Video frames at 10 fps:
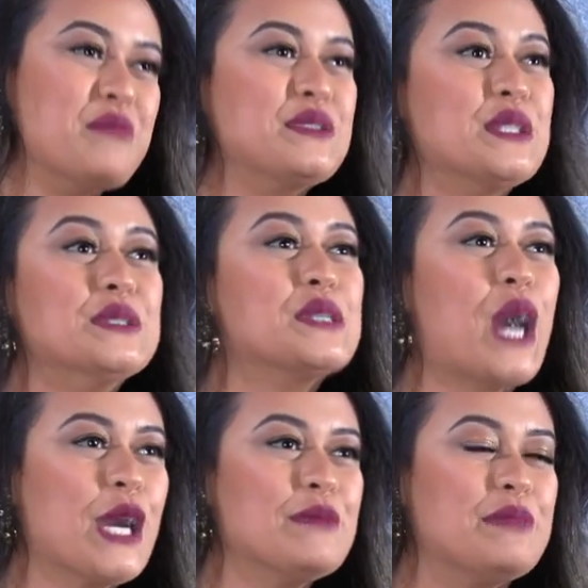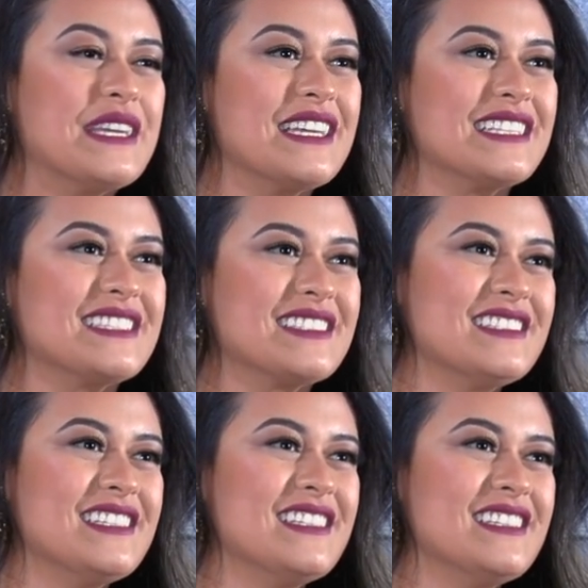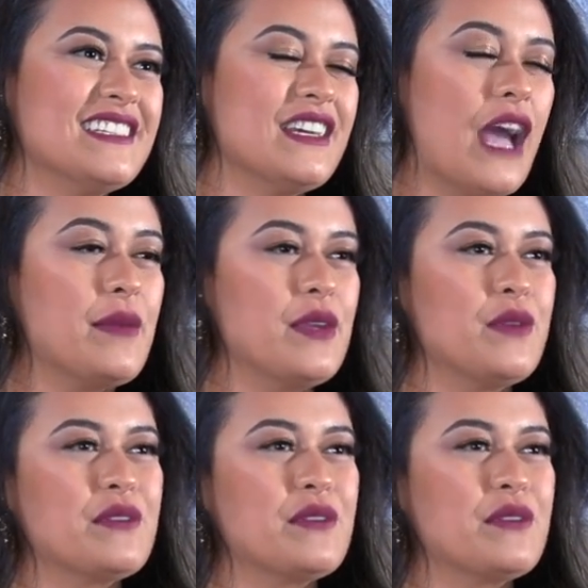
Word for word: The blue carpet. I mean,